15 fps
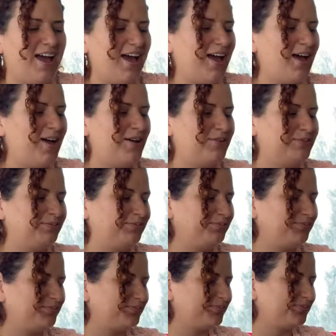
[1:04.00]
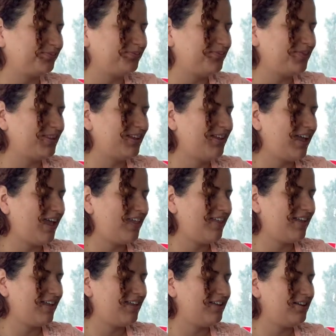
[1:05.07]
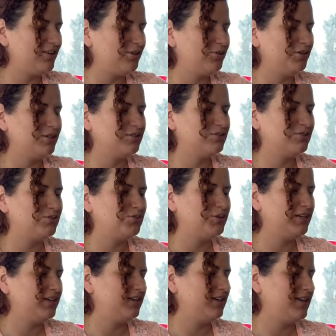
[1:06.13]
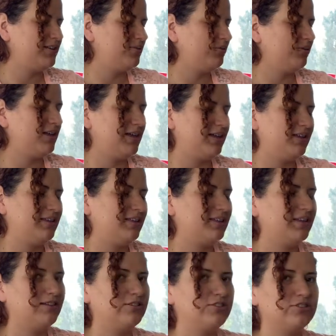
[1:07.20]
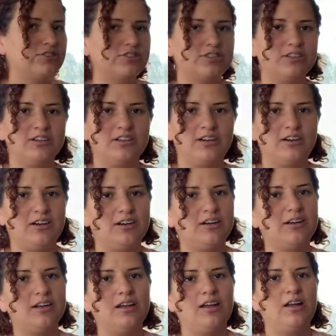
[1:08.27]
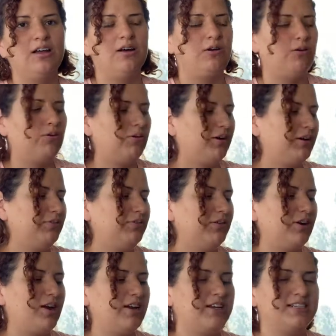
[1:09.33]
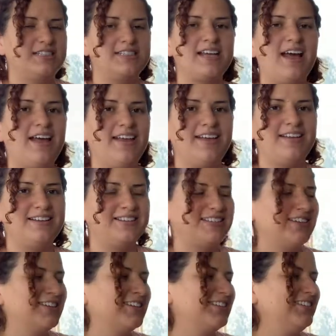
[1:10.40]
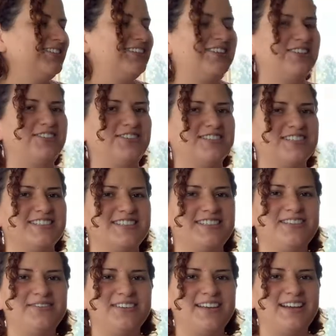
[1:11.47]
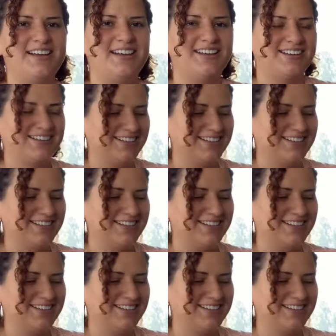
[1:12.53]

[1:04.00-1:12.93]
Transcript: And then you can sweeten it with sugar, or if you're on a diet, you can use stevia,